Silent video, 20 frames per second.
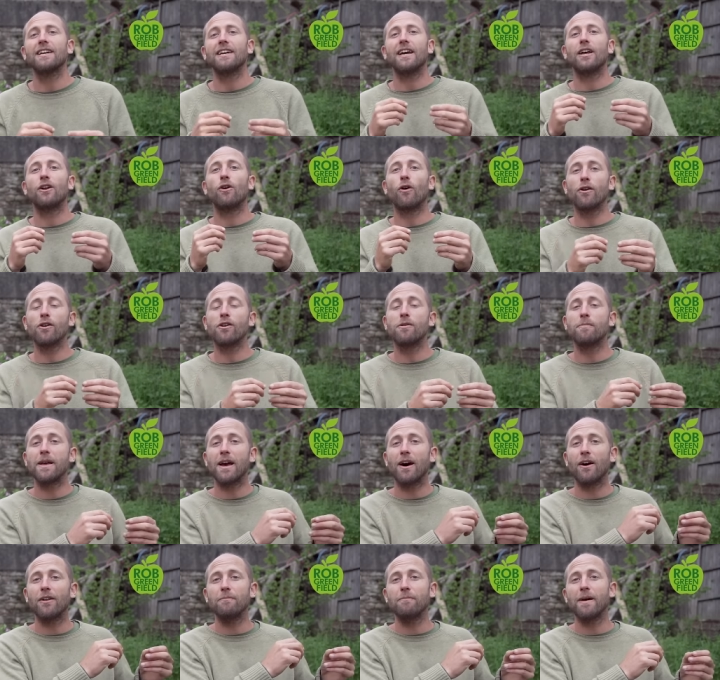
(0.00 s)
in order to
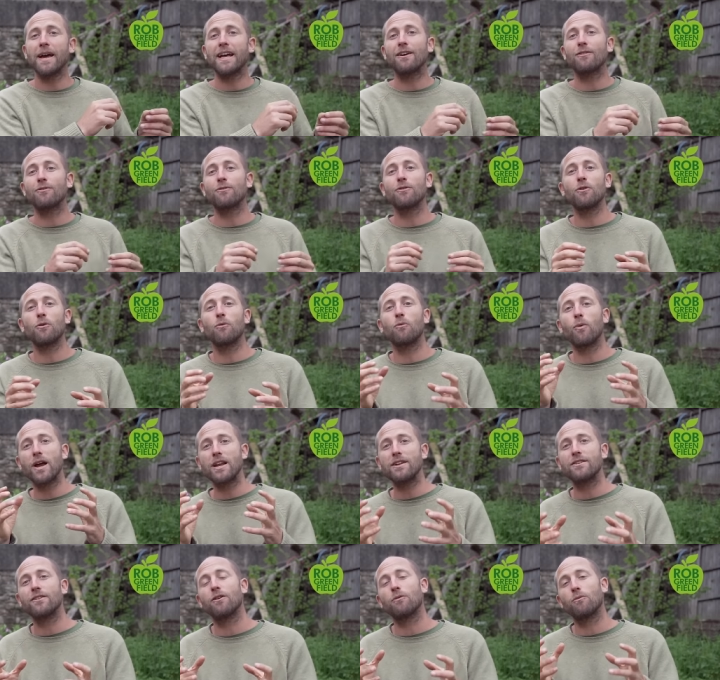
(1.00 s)
be able to make it through the
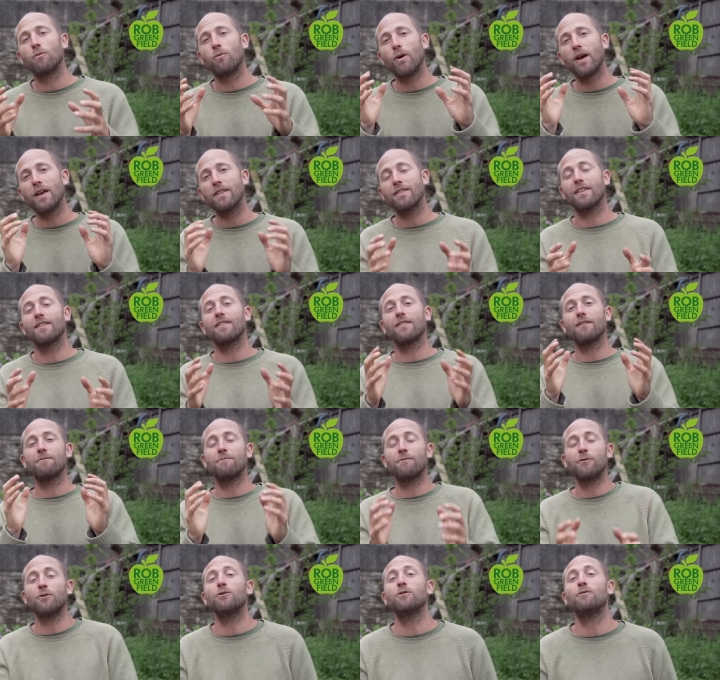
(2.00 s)
winter with the
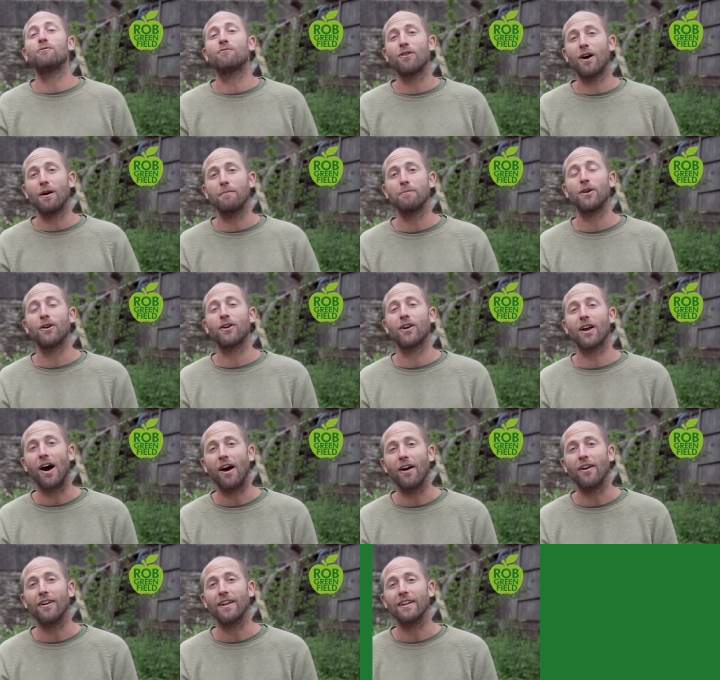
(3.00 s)
food from your
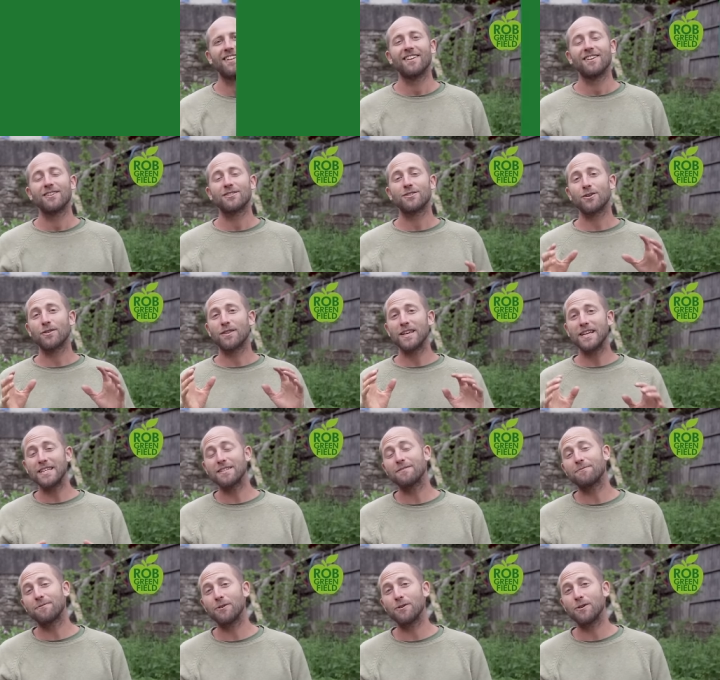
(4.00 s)
garden. So
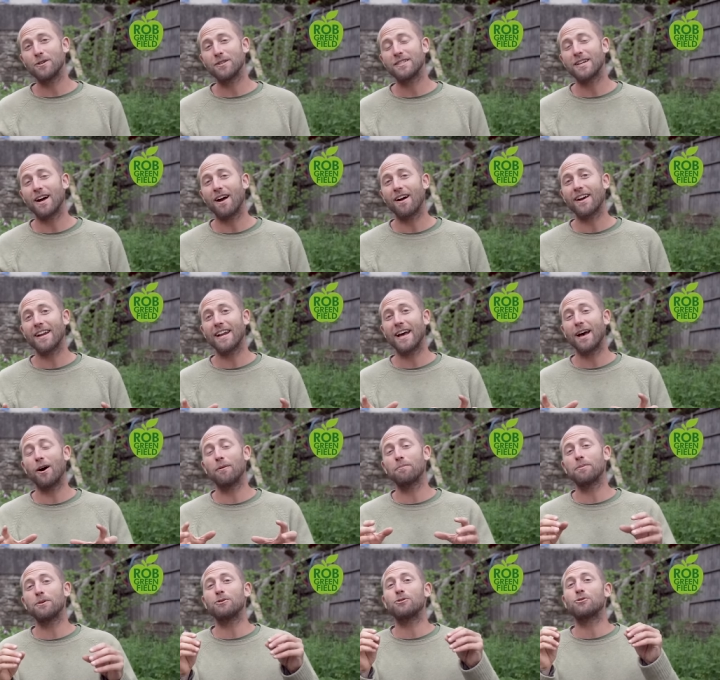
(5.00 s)
these foods are going to
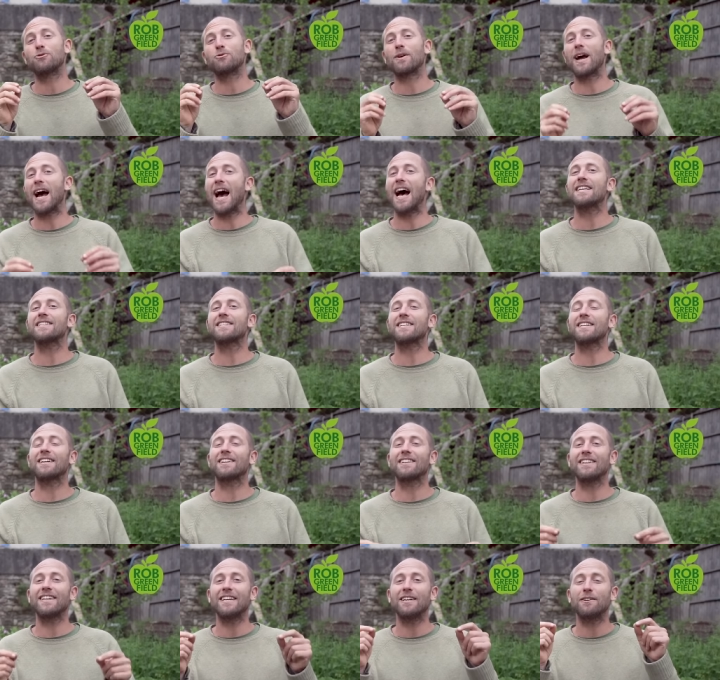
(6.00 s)
help you
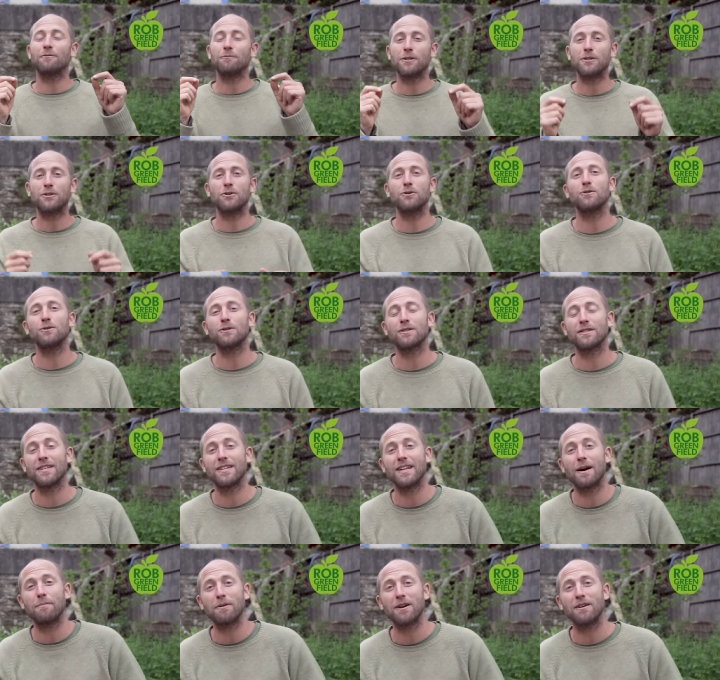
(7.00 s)
drastically reduce the
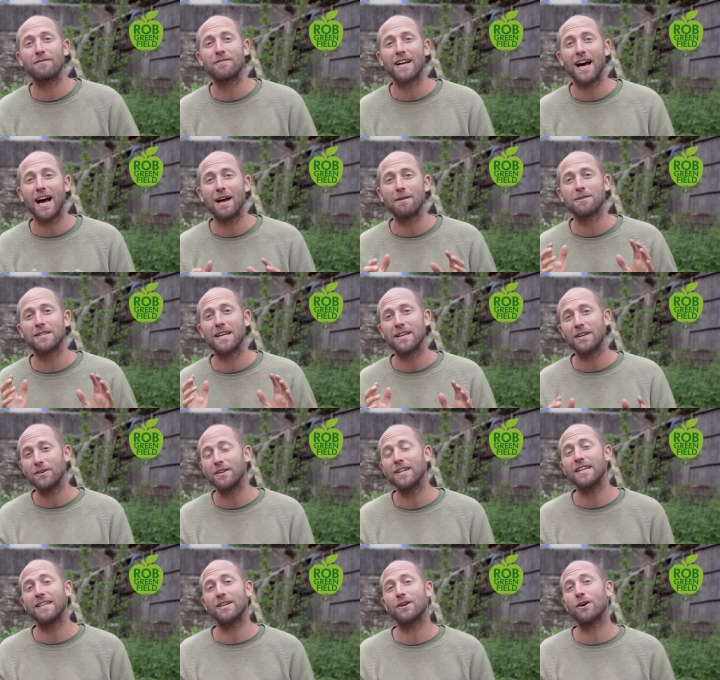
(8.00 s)
number of times that you
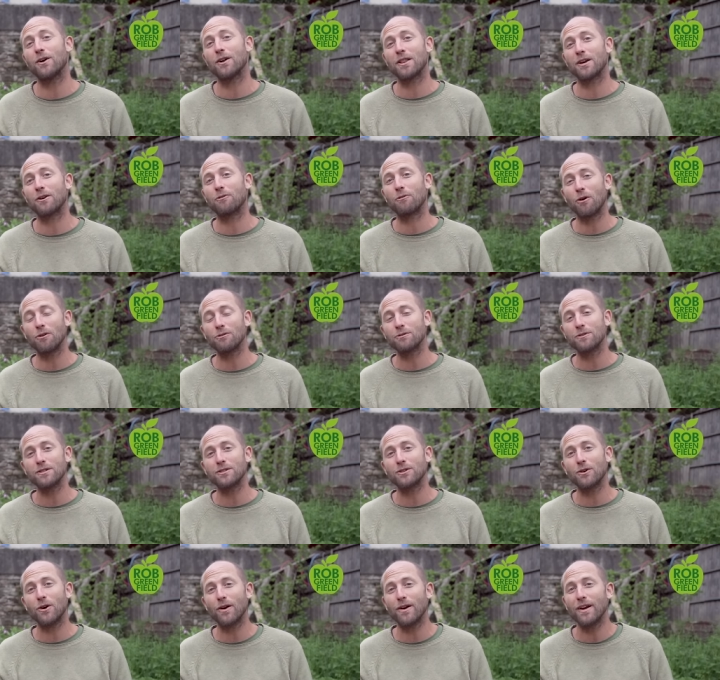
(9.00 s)
need to go to the grocery
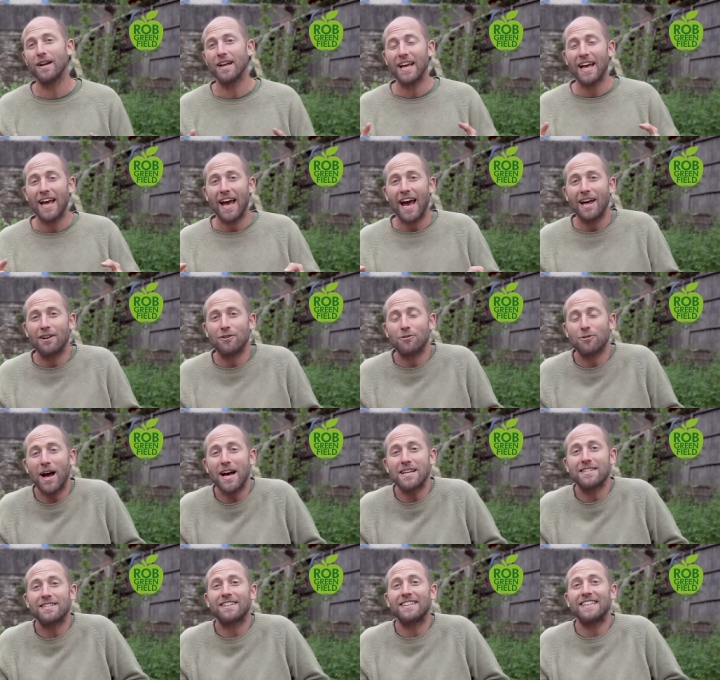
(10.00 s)
store and
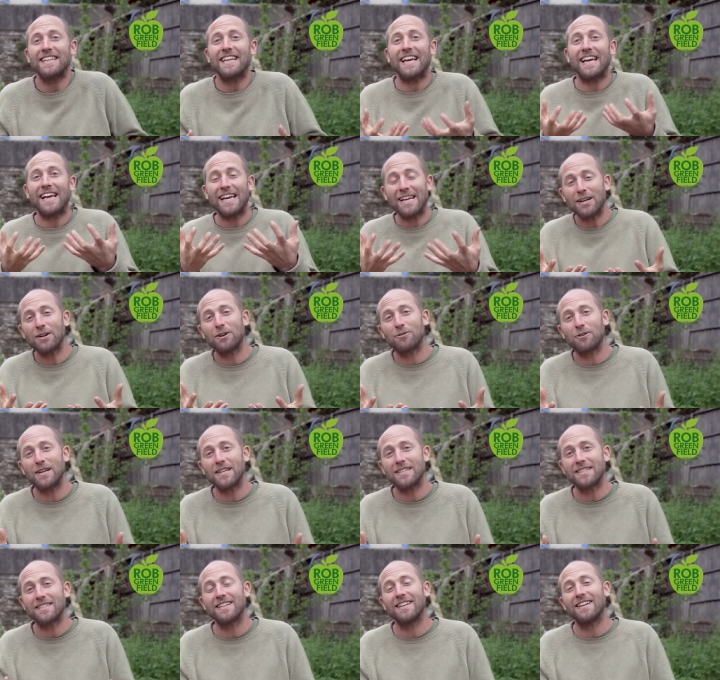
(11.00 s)
drastically
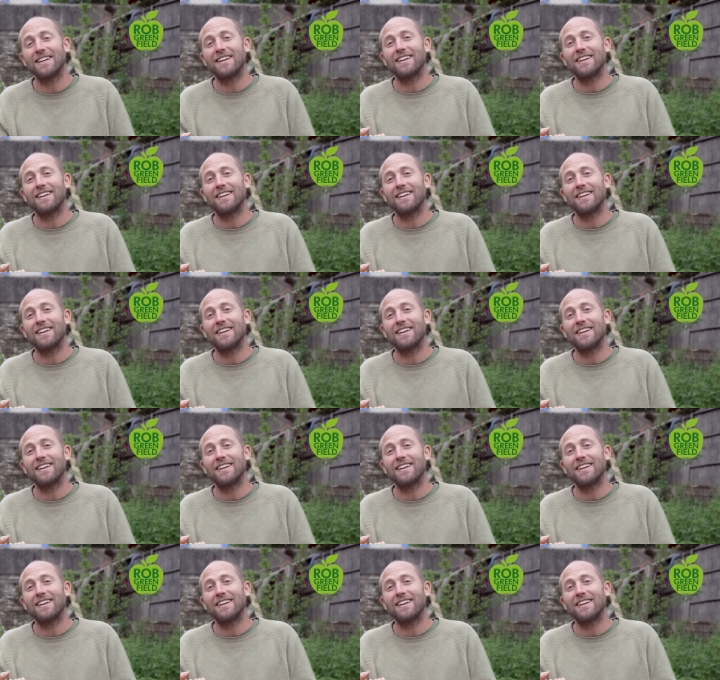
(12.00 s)
increase